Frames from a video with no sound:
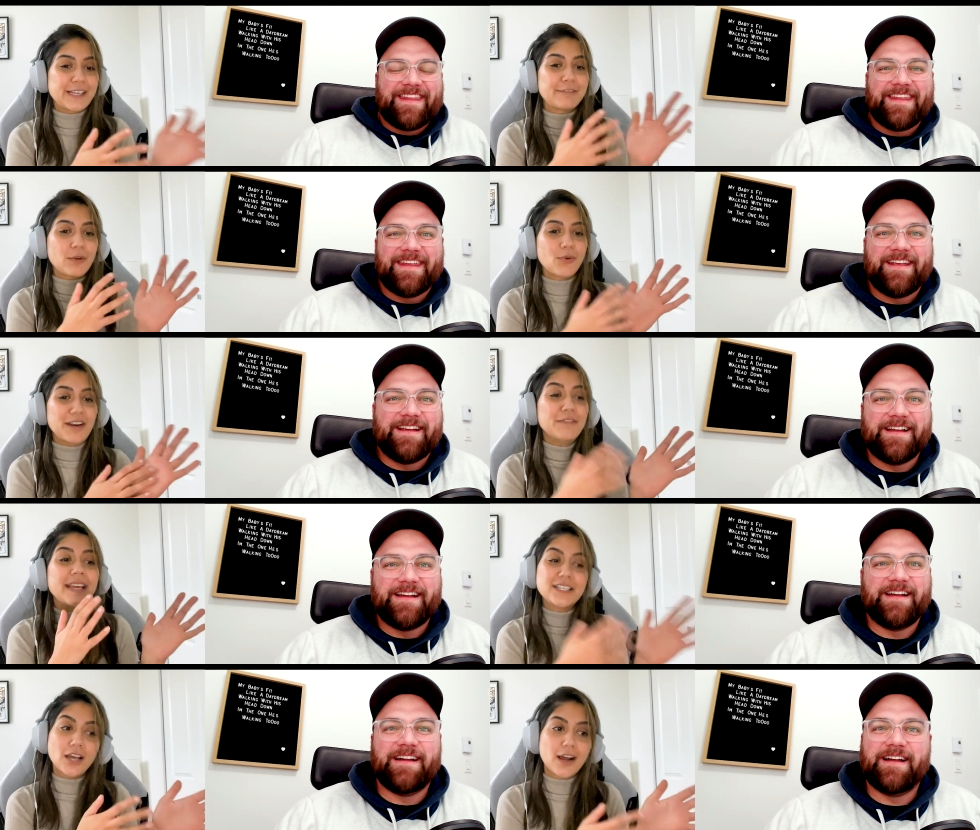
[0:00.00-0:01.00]
Speaker 1: What if they had
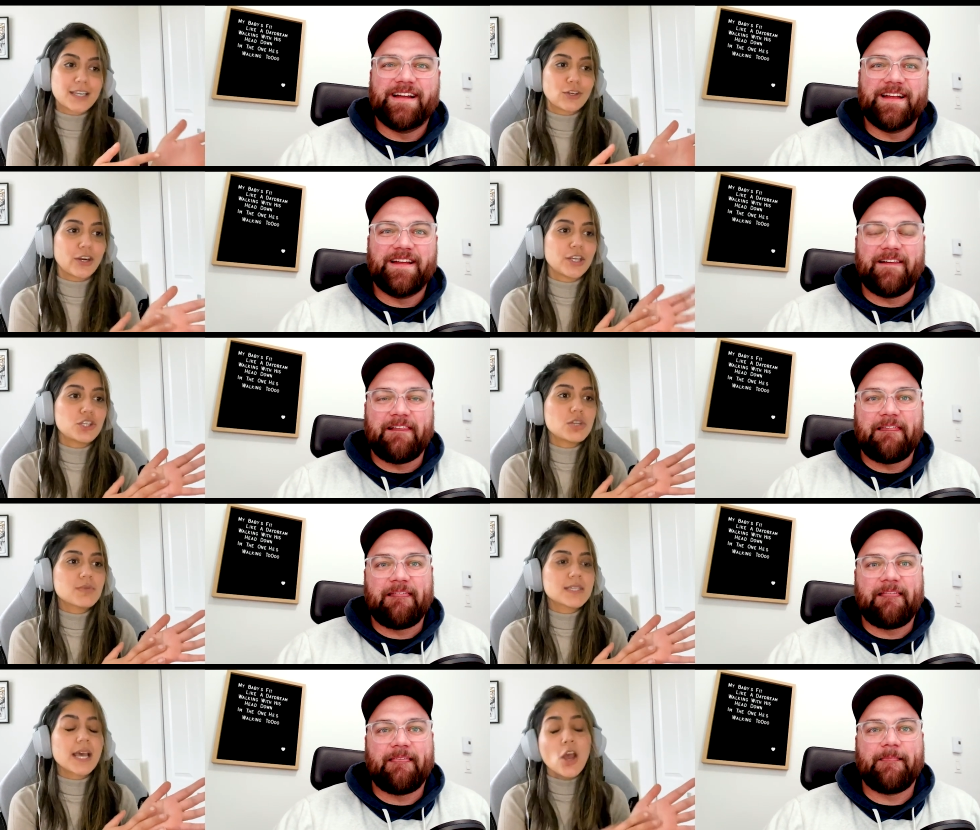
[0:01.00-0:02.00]
talked to her and she was
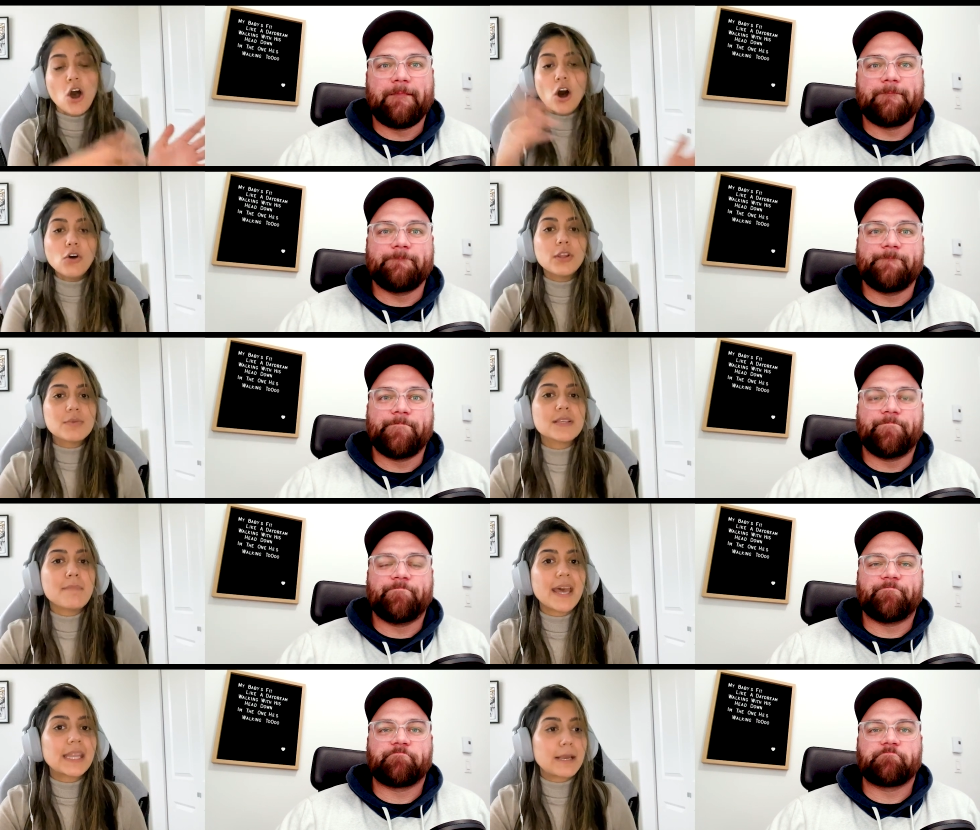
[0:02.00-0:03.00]
like, "Oh, there was a man
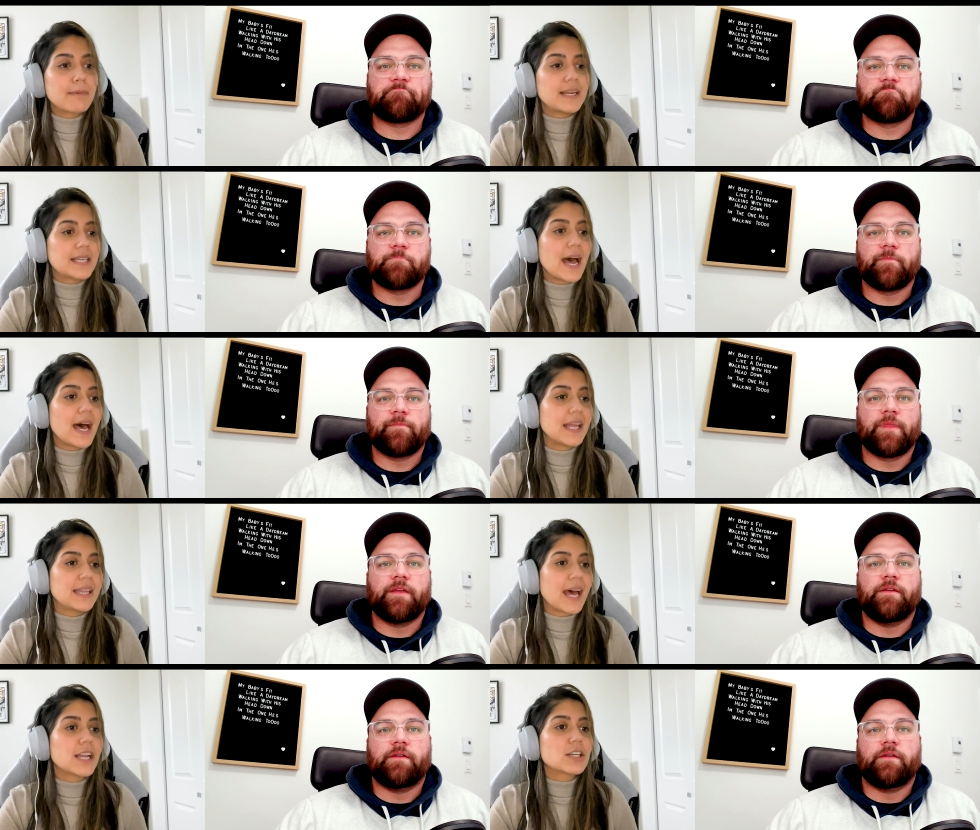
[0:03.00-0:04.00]
like my dad that
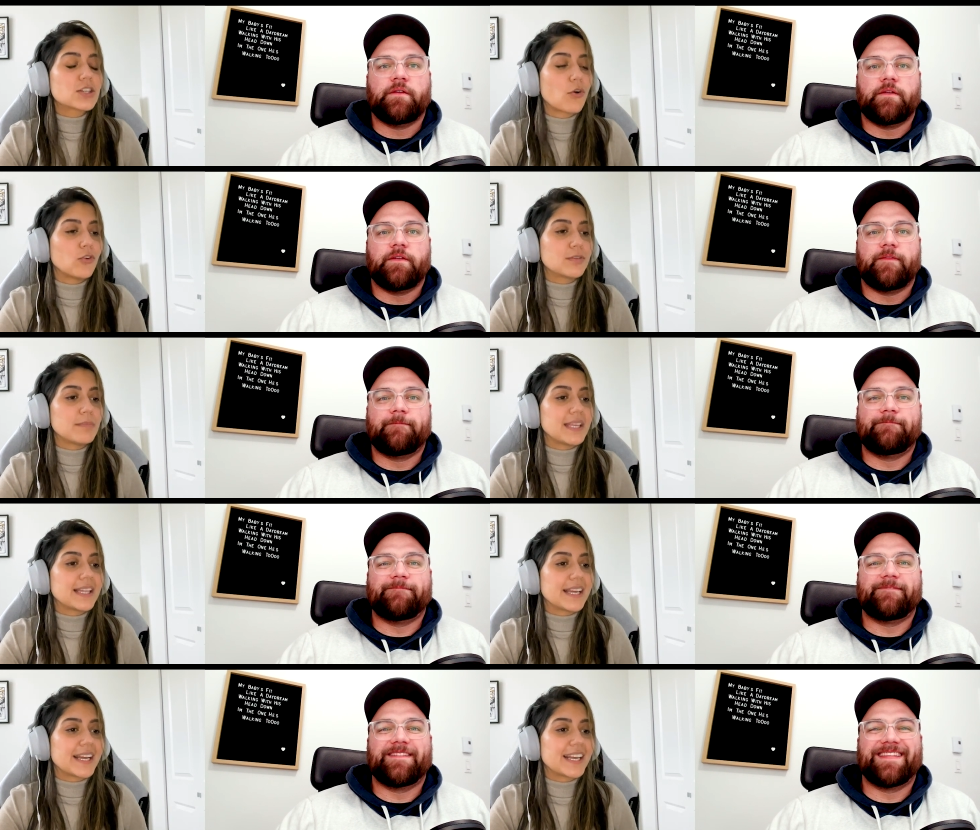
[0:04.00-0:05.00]
told me,
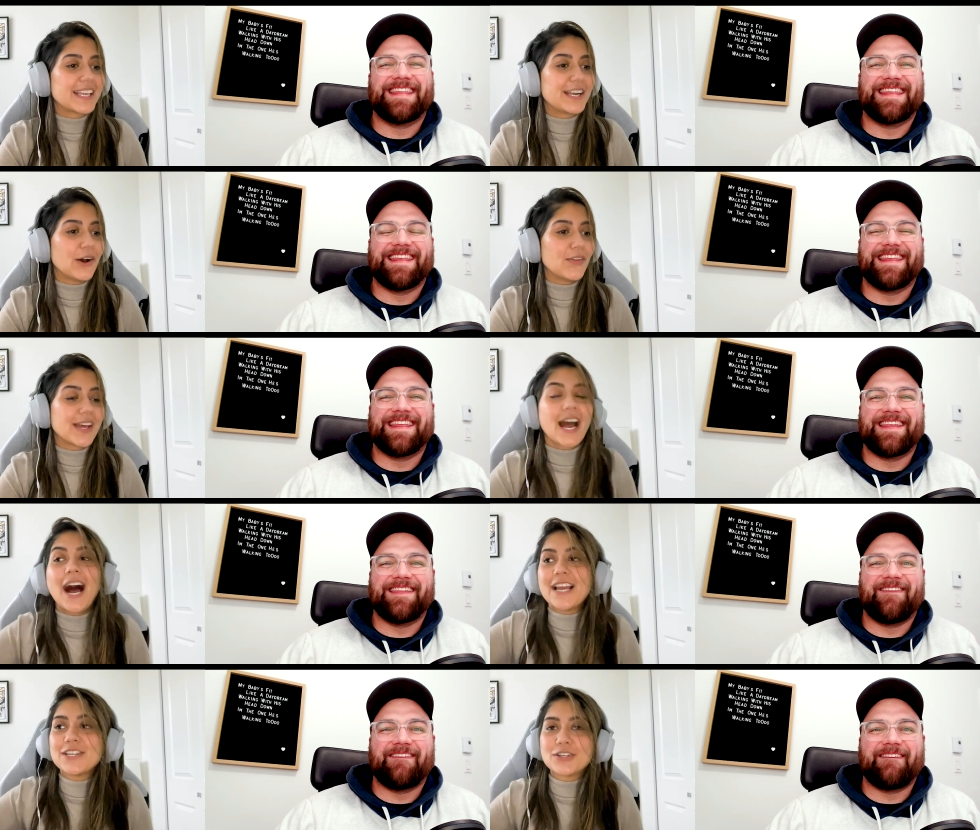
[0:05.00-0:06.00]
like, you know, like I
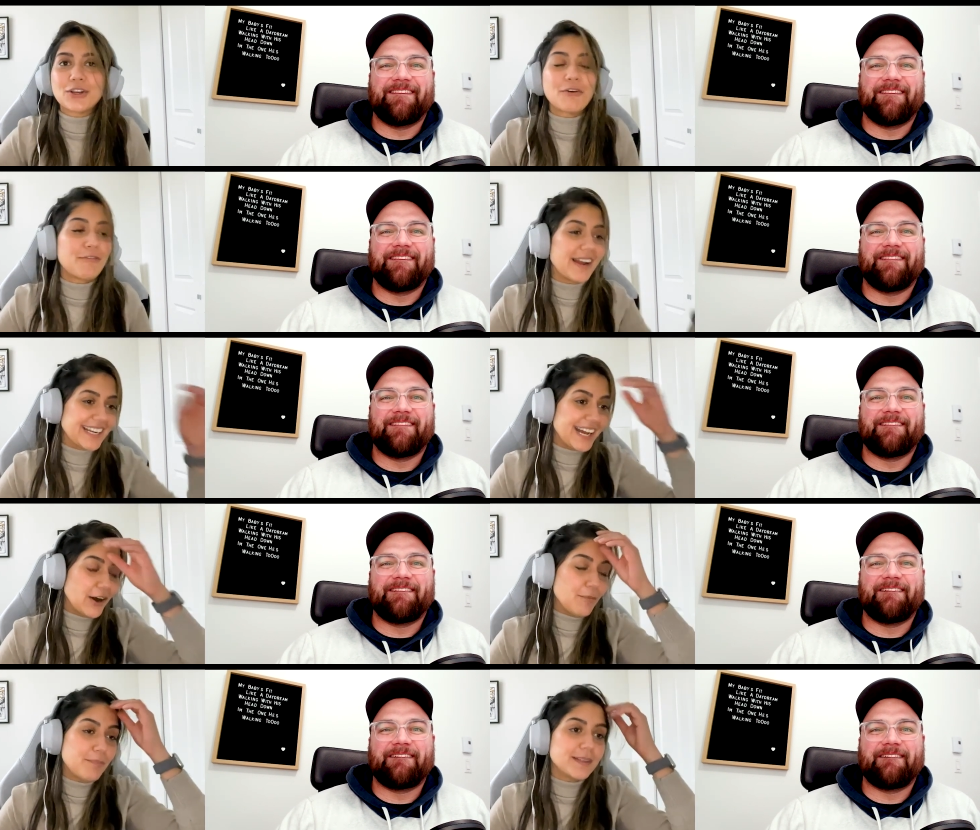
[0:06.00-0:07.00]
should go find help,"
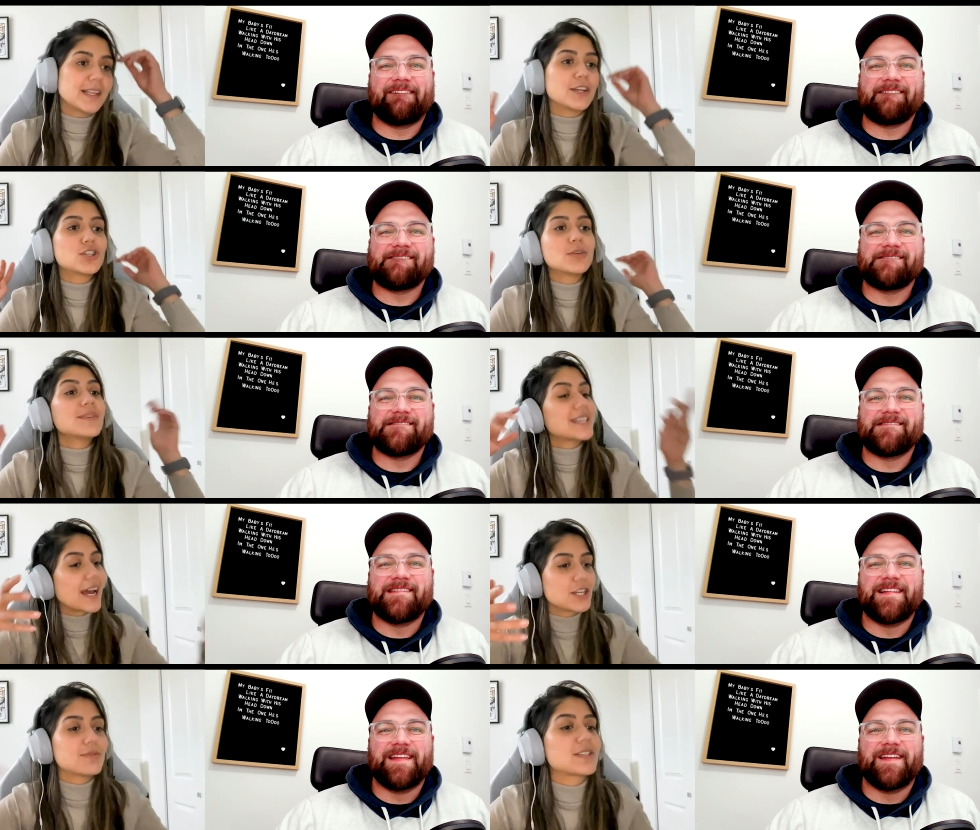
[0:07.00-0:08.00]
but like she was, yeah, she
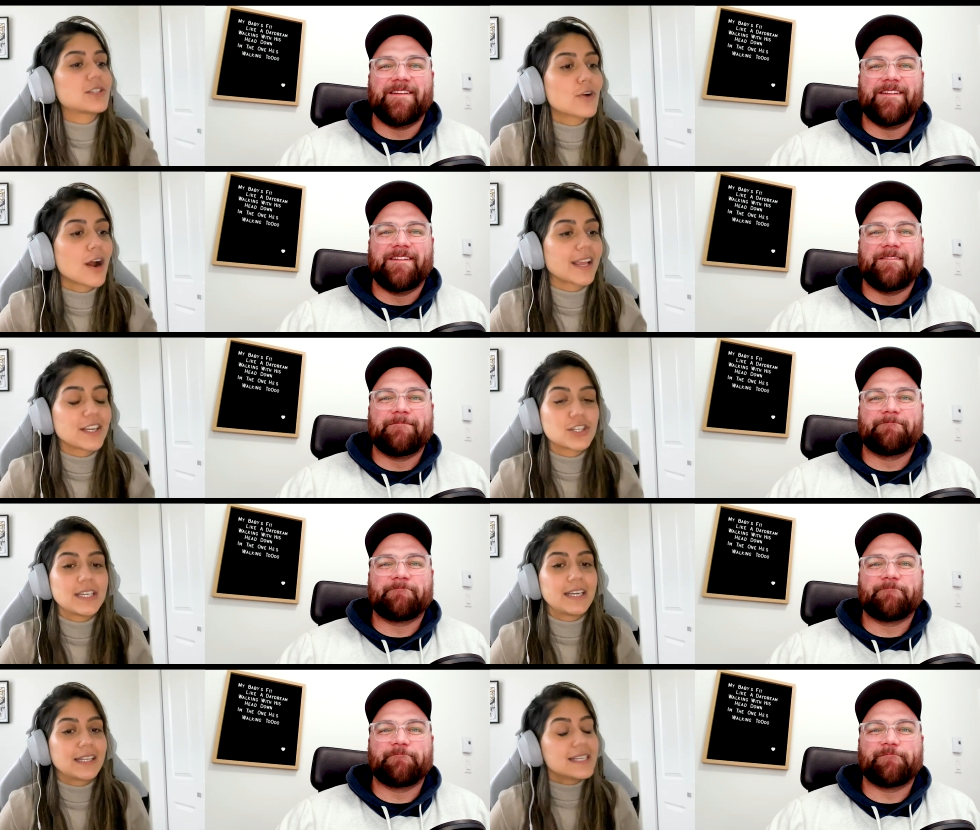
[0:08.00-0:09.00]
was drunk and she didn't
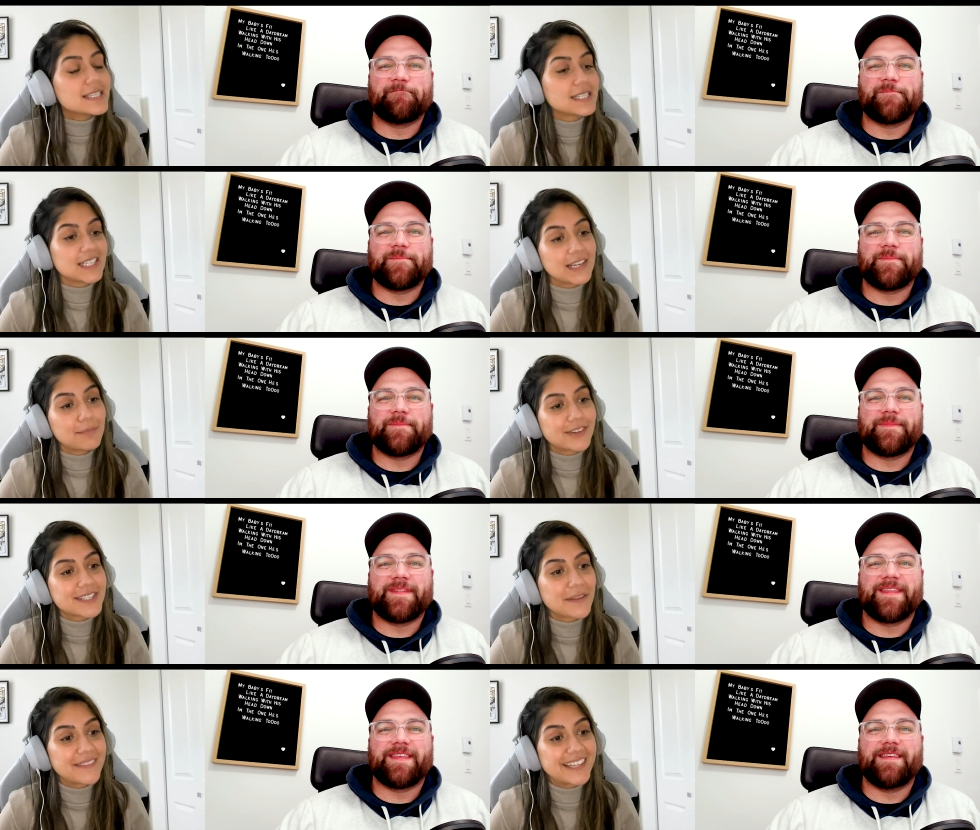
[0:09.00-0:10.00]
listen to him or
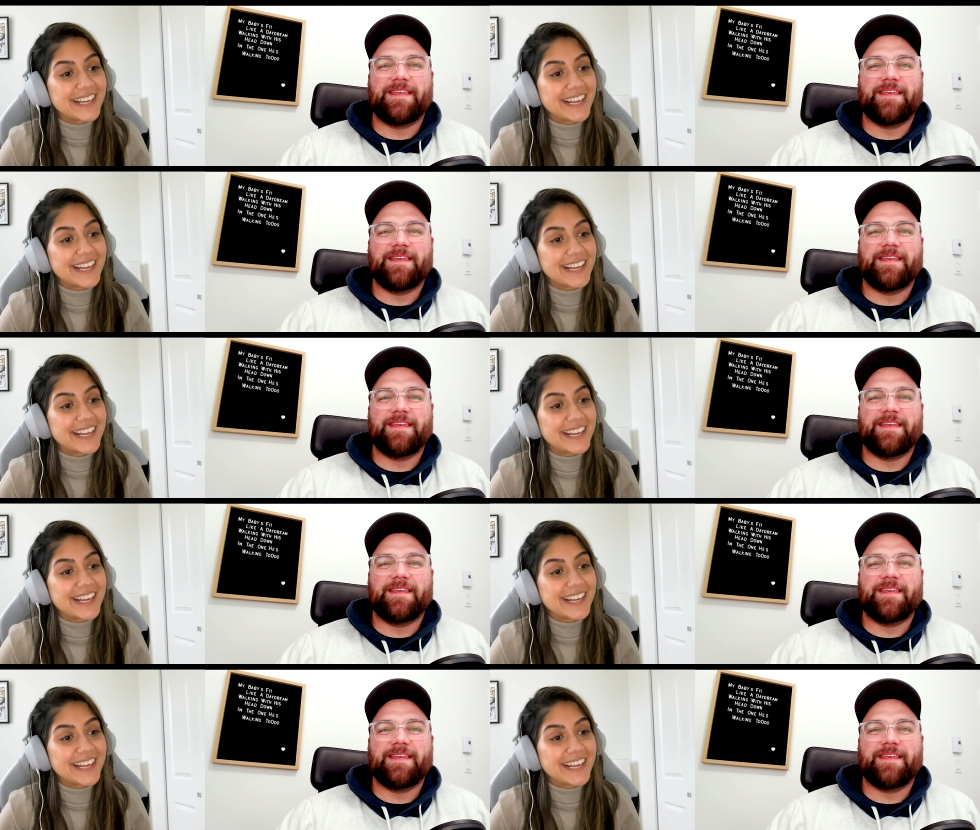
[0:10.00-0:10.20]
something.